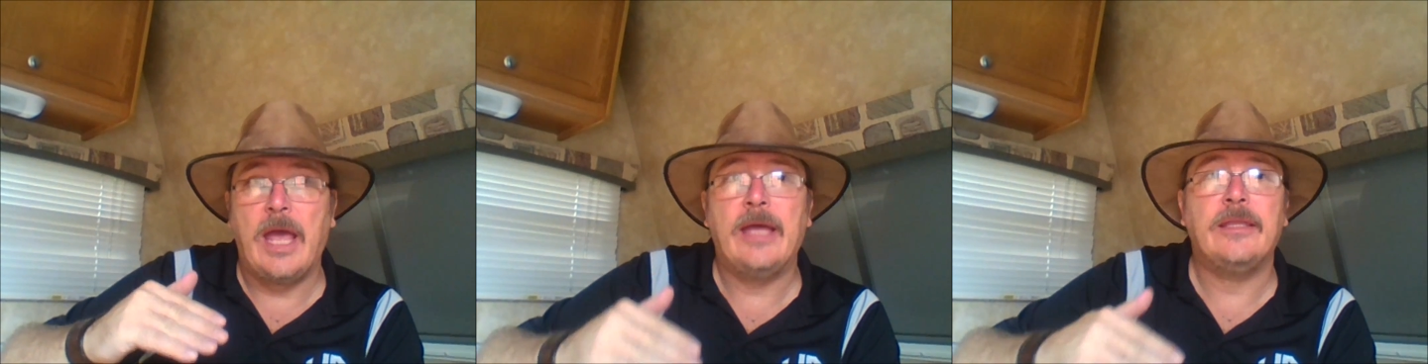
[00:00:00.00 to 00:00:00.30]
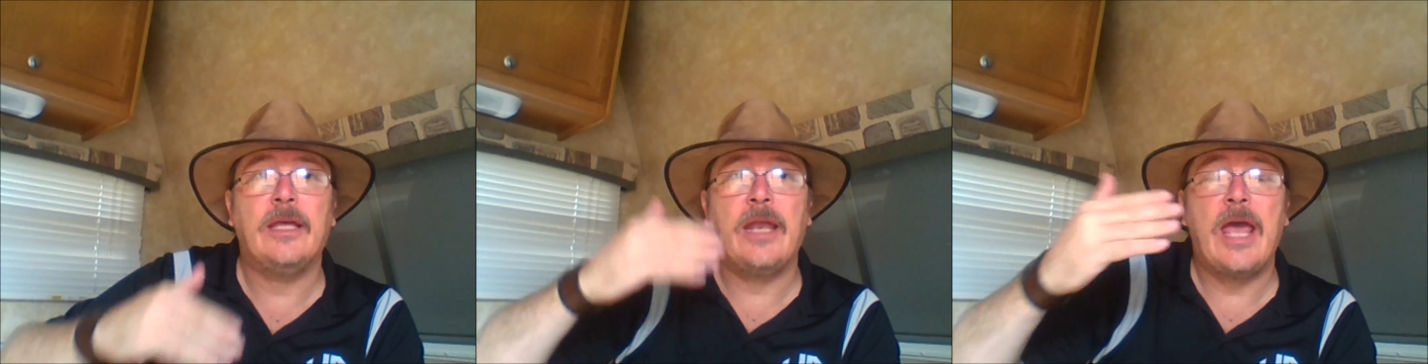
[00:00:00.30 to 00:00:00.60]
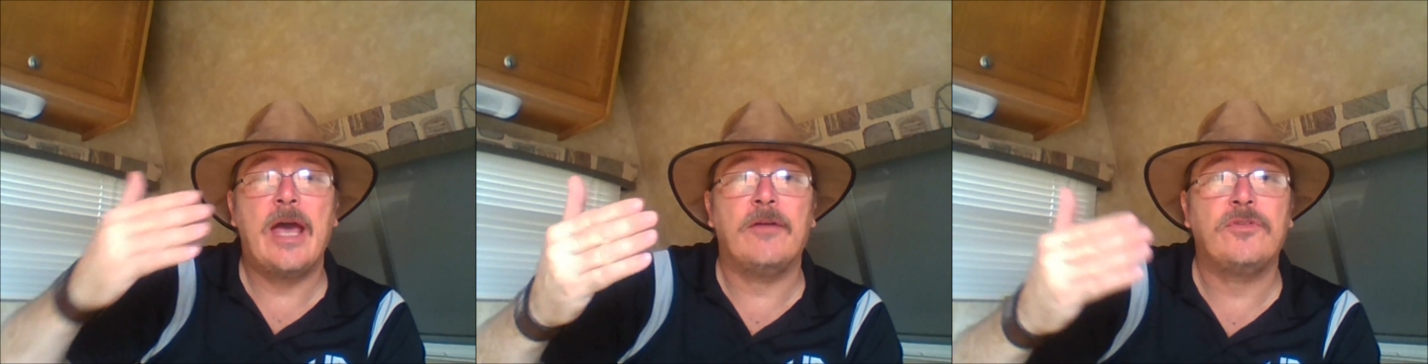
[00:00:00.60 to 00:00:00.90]
And then
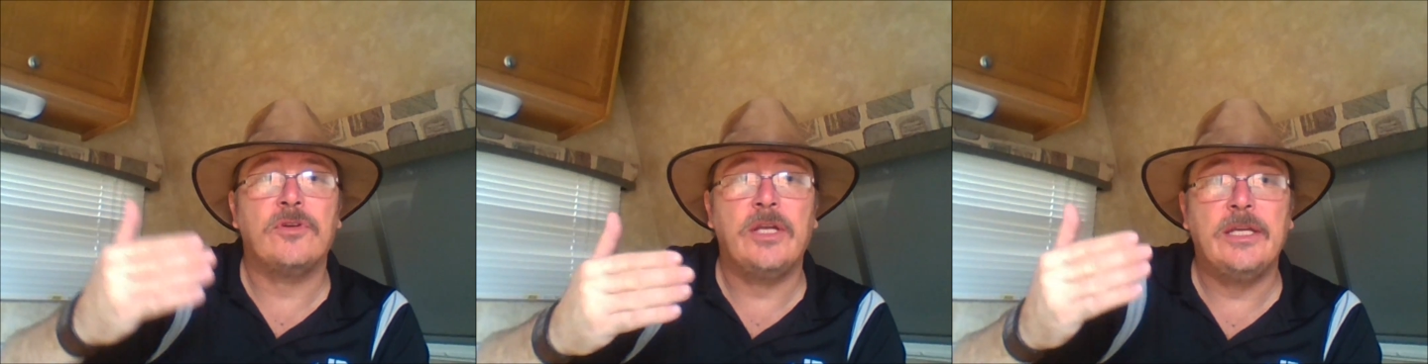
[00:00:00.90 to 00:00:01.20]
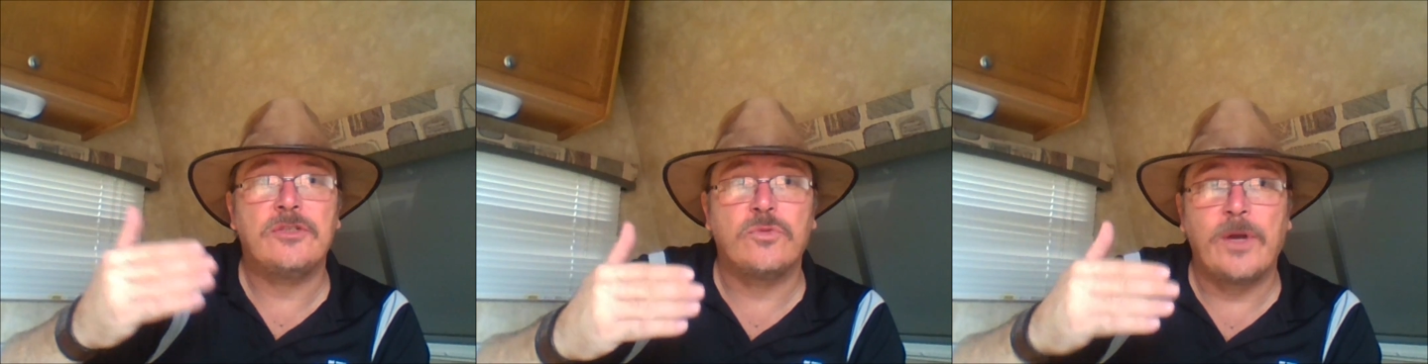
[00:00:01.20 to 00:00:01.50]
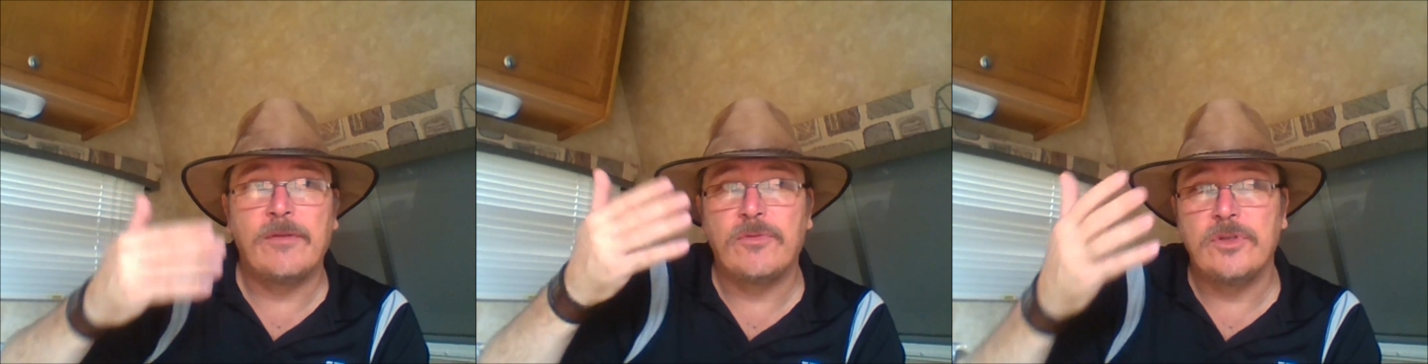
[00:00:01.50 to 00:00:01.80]
after each
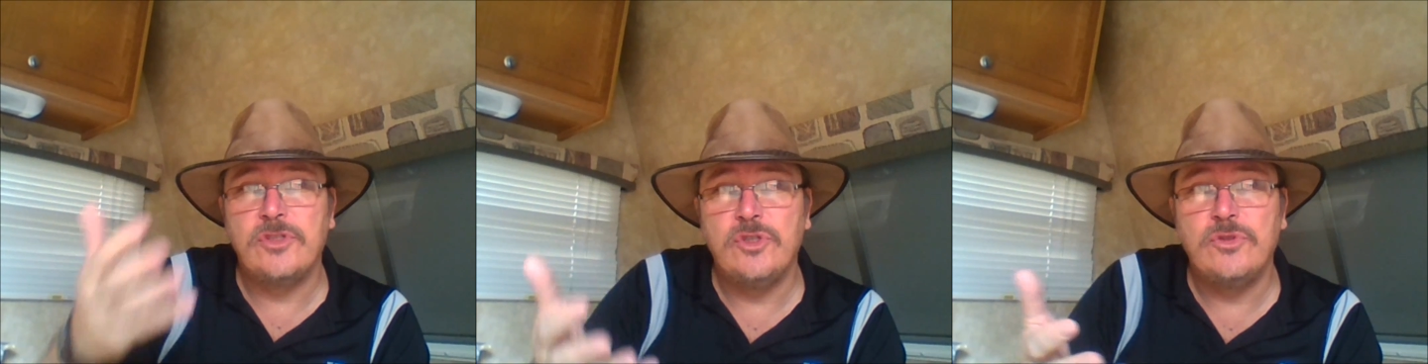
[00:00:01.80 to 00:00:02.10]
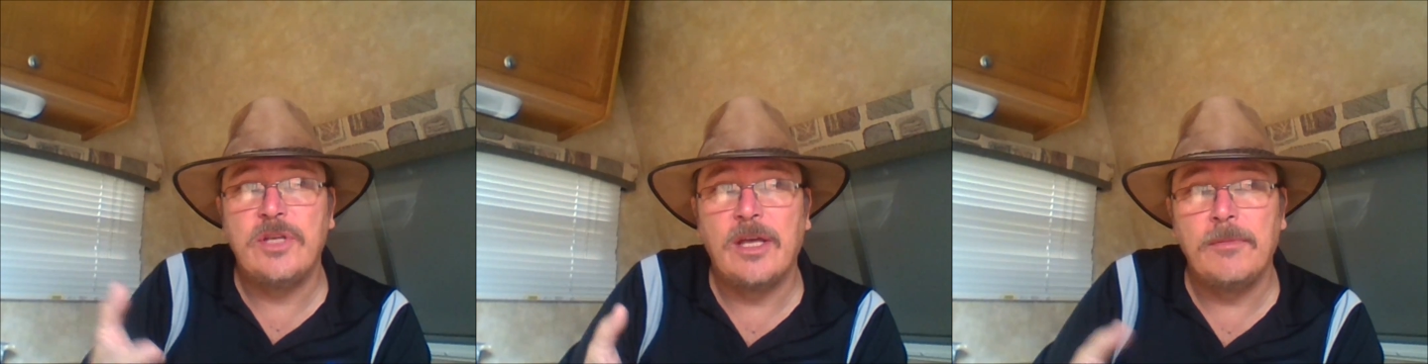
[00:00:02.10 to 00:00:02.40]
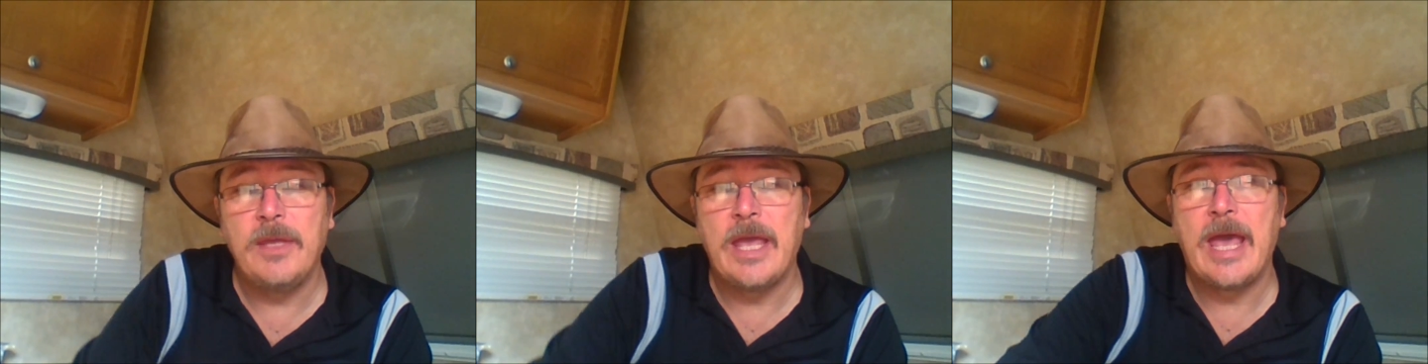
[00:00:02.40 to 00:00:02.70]
reference, you
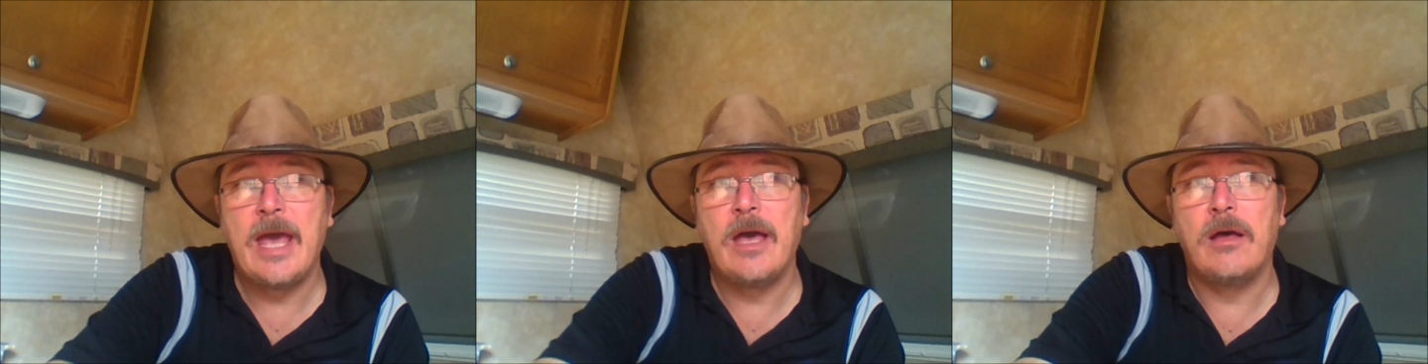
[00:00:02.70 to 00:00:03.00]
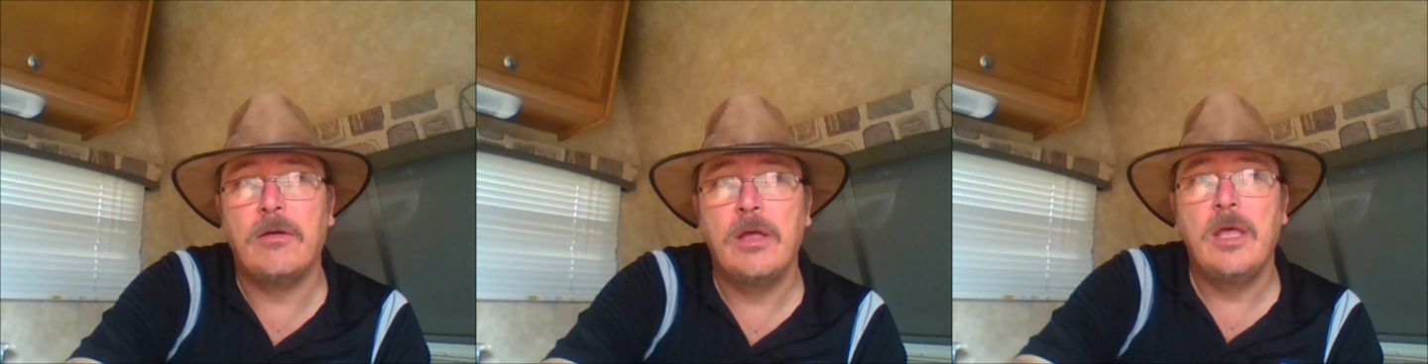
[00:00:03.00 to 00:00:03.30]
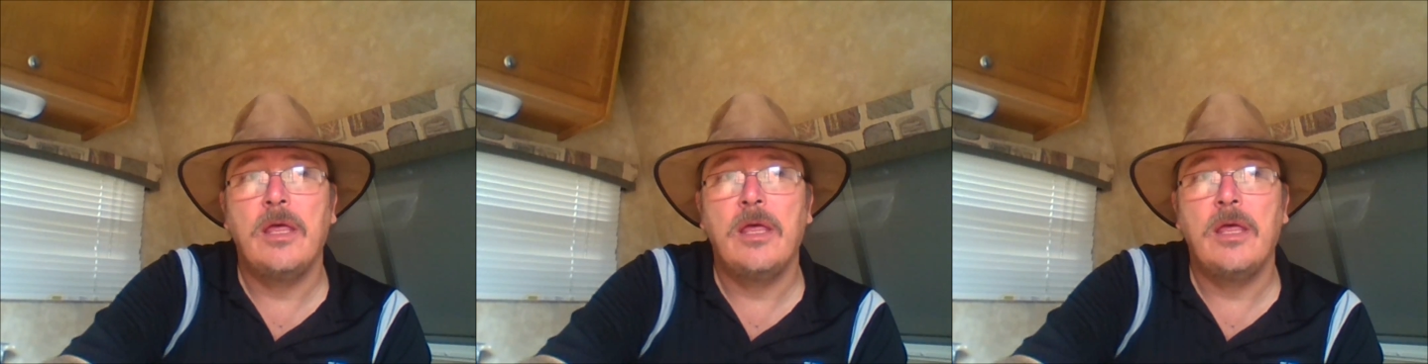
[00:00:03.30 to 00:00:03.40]
tell me how